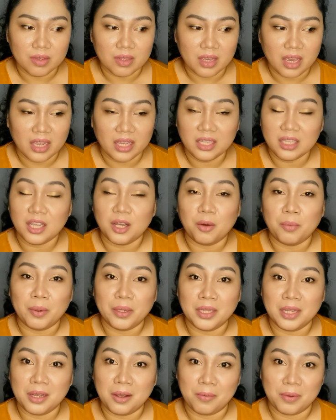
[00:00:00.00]
hindi ko
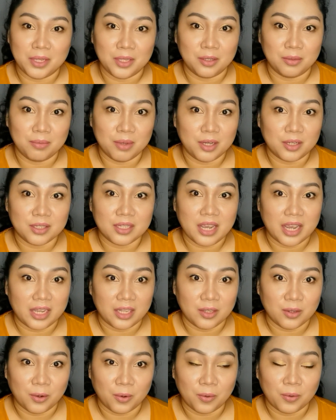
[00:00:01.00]
pwedeng gawin yun because I
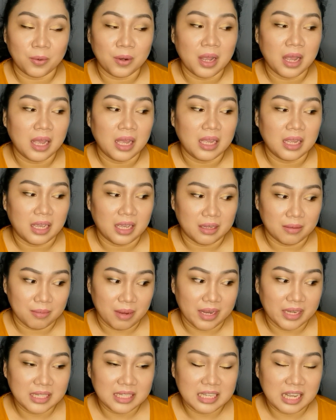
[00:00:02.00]
know in
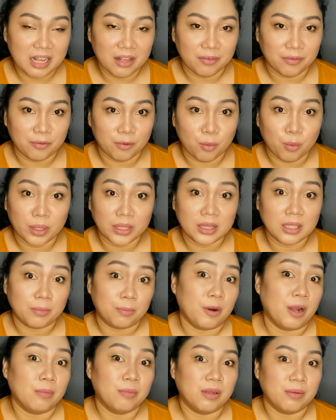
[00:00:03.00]
myself what the
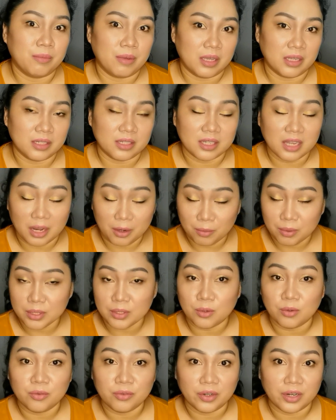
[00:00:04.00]
problem is. I was
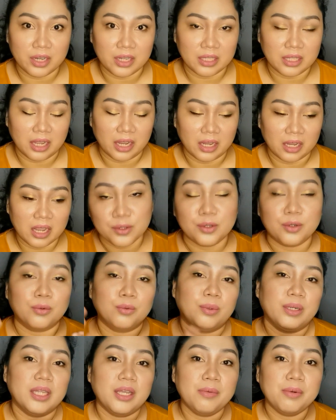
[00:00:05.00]
overeating. So
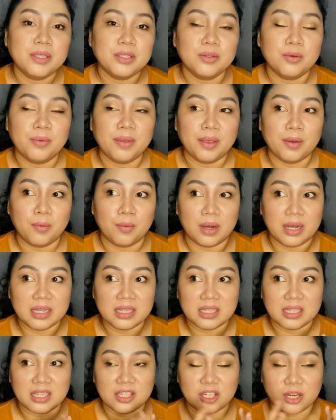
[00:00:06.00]
what I was doing
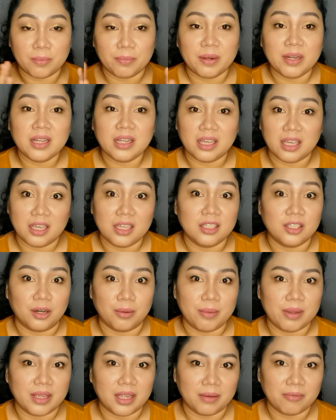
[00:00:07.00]
was, syempre
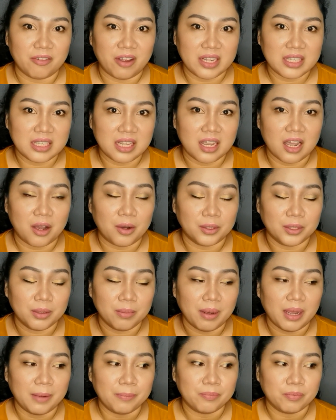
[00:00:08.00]
nag-i-intermittent fasting ako,
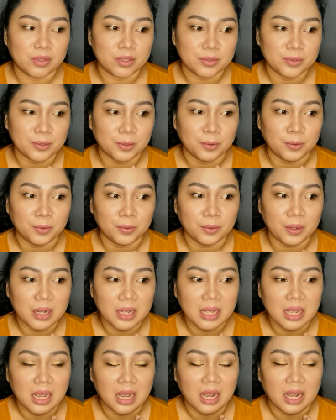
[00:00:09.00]
diba? So
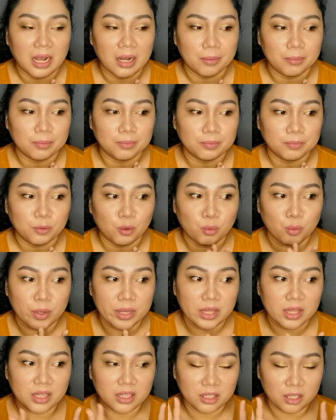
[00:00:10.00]

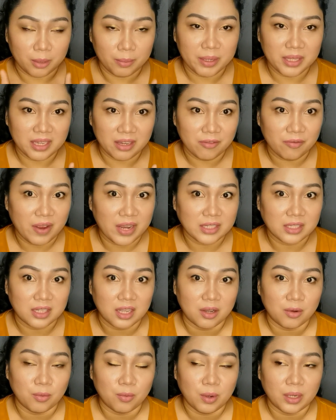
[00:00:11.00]
with intermittent
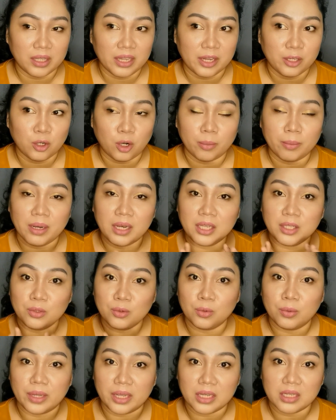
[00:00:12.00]
fasting, what I normally
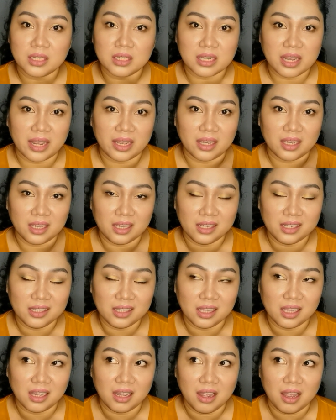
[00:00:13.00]
do is I eat
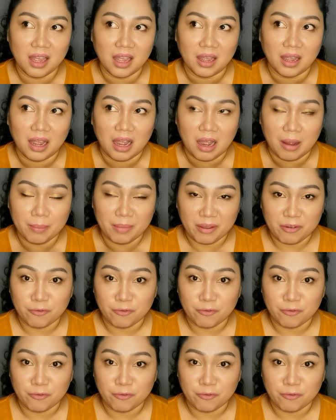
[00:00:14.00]
my